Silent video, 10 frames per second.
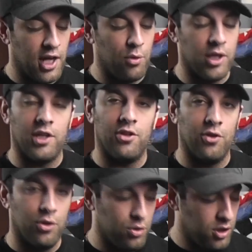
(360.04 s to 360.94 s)
that we can
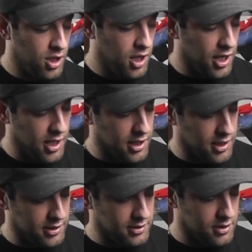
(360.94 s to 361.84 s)
do
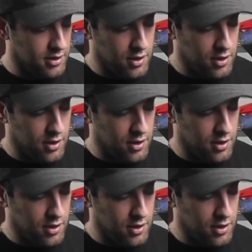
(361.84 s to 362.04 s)
is,